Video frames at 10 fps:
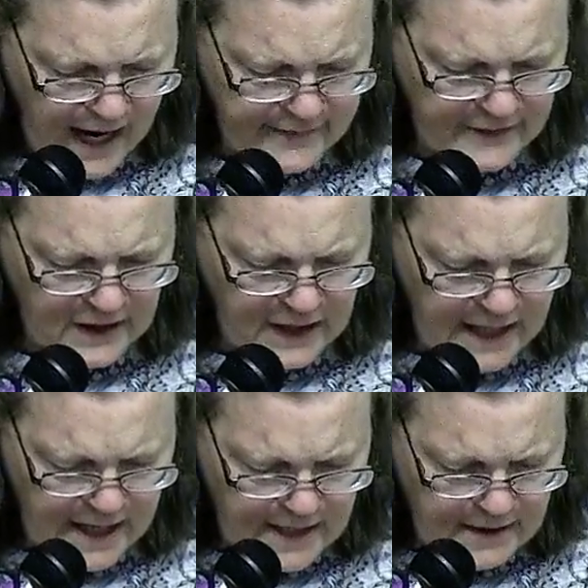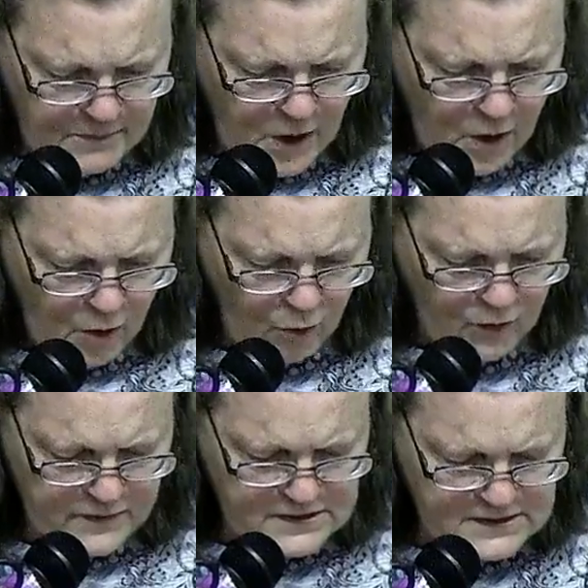and the lame
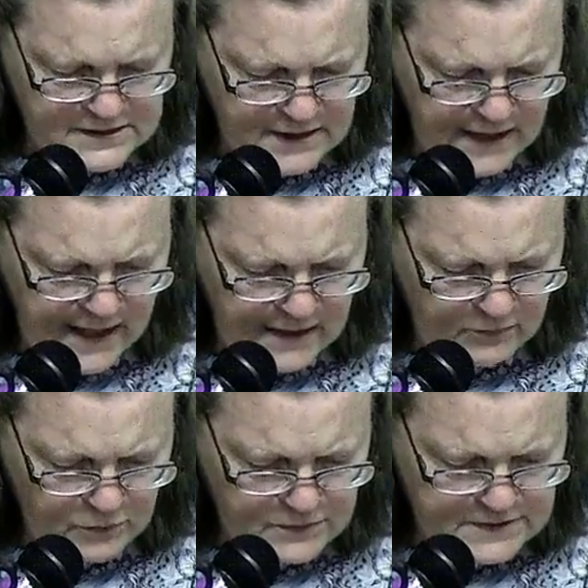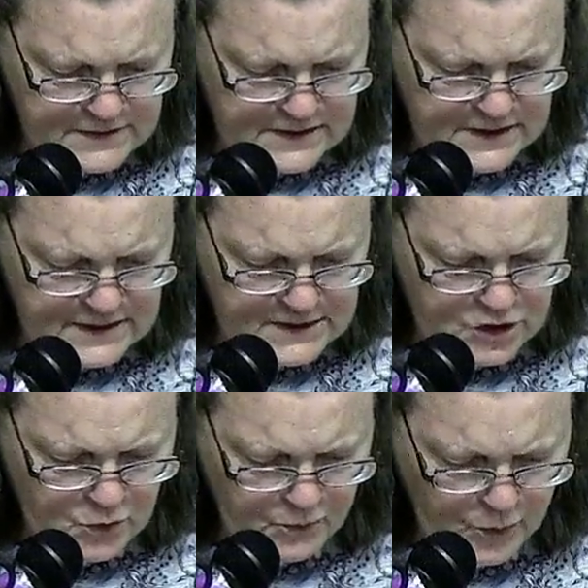or the sick animals.
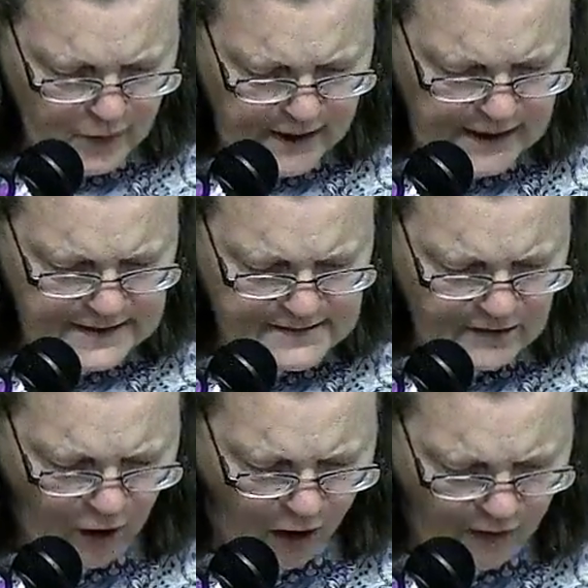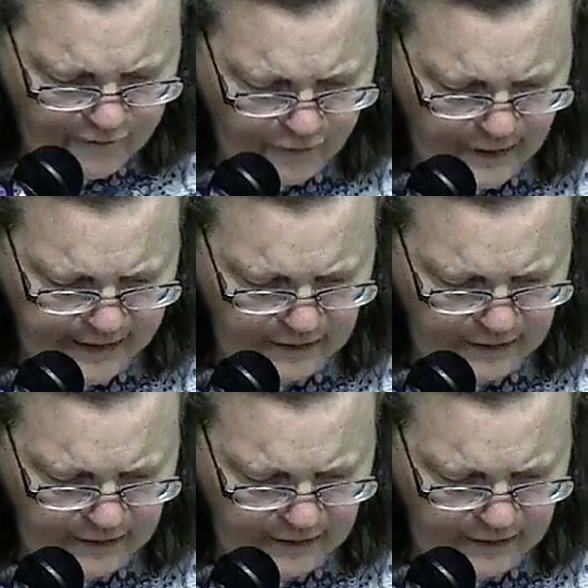This you bring as an offering.